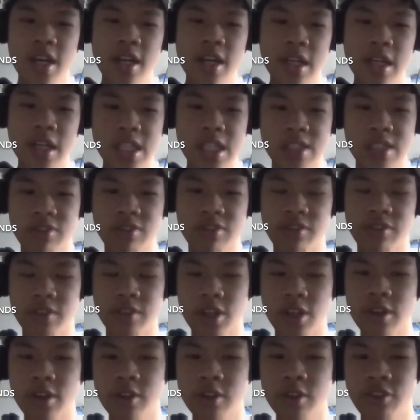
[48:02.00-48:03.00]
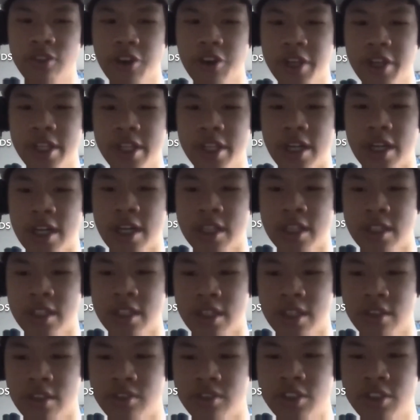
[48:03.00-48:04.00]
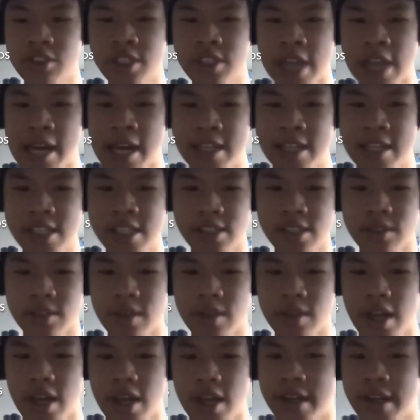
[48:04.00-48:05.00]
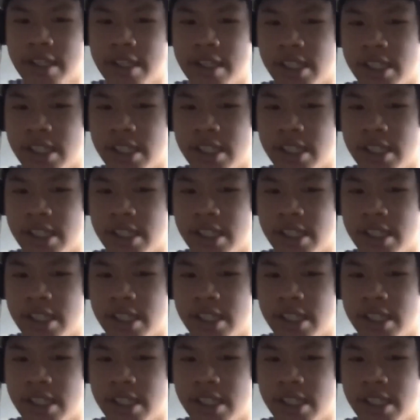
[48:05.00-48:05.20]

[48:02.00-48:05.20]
He's turning 39 in a few days, and he's